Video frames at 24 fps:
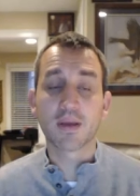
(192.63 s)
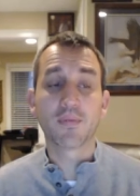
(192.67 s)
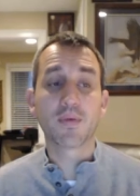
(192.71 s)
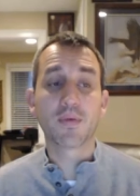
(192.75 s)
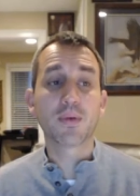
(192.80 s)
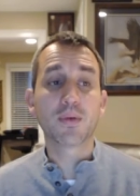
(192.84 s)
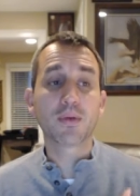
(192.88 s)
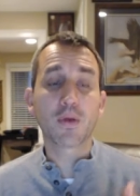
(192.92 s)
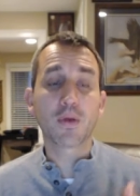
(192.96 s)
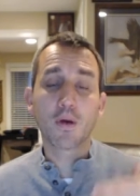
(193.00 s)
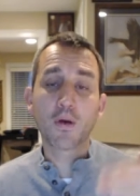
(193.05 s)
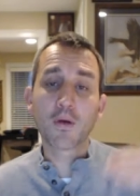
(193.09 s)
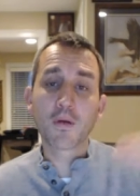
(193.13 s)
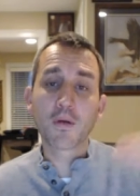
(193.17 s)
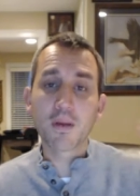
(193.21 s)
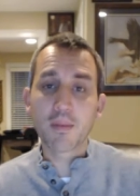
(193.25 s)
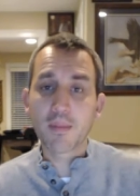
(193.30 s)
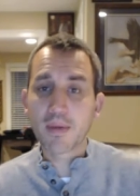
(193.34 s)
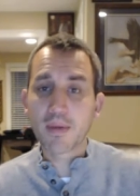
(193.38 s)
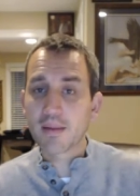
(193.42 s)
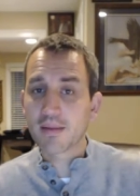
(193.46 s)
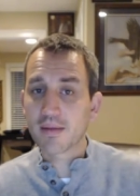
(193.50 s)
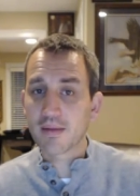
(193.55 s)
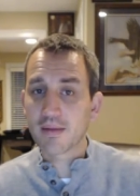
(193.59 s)
If you turn
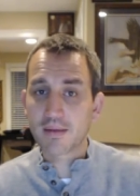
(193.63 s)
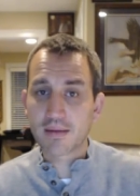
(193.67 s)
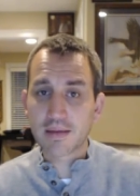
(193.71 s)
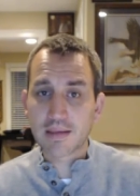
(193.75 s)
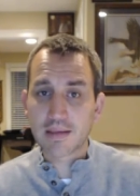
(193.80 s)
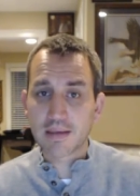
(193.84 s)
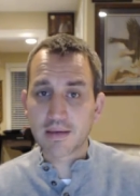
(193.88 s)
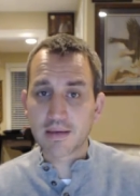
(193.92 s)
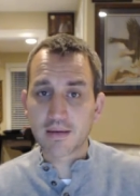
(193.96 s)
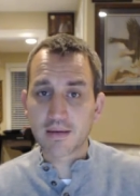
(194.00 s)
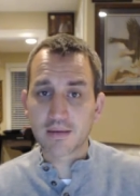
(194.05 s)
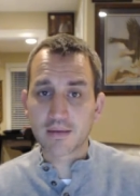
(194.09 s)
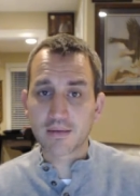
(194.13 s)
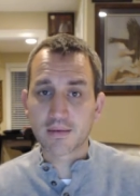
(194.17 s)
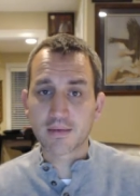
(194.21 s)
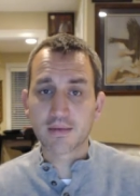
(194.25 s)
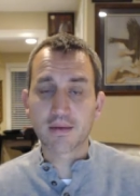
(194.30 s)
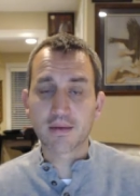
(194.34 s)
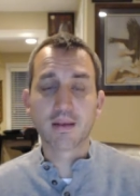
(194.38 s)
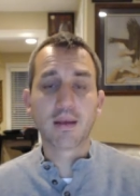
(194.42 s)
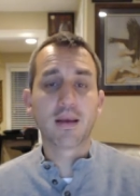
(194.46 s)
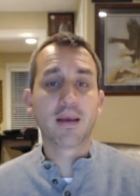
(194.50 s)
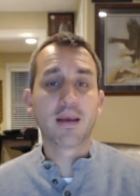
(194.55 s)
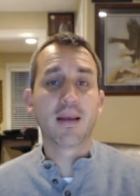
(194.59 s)
them into the dean
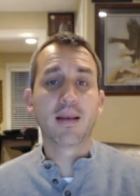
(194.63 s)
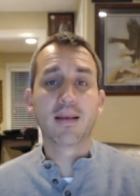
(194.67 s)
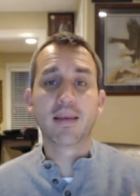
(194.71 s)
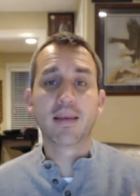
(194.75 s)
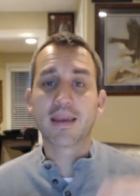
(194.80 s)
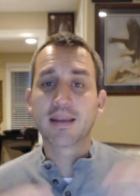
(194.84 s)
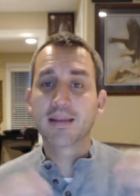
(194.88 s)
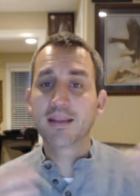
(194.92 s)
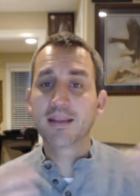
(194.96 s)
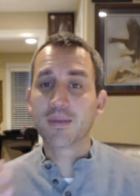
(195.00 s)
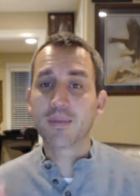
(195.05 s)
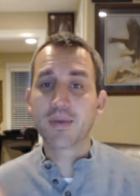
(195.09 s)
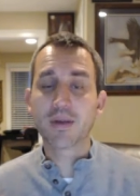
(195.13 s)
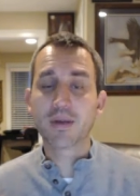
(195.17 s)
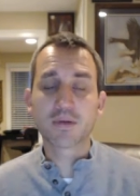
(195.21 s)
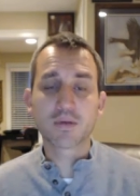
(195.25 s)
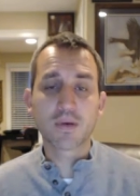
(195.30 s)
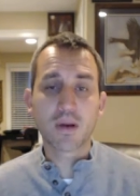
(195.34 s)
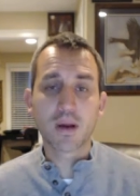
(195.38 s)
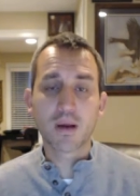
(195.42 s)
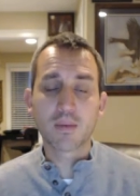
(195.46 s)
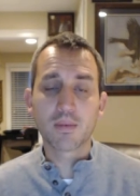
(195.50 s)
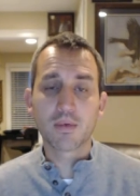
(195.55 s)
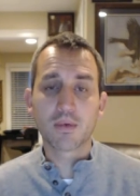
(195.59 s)
and get them in
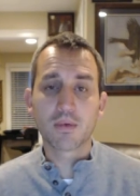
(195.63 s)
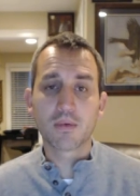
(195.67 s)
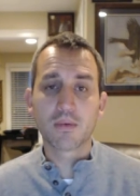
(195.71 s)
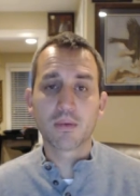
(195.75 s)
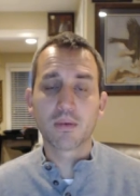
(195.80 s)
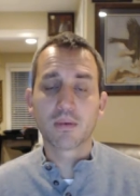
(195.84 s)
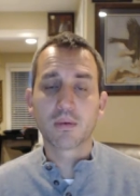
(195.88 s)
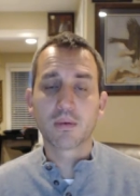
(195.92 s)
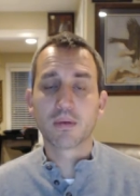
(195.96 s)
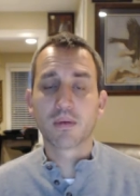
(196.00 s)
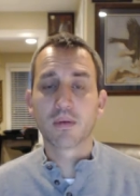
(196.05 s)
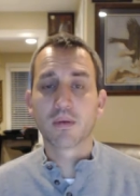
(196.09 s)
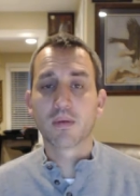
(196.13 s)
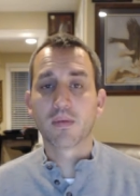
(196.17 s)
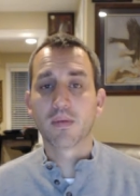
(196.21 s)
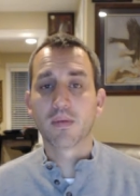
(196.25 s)
trouble,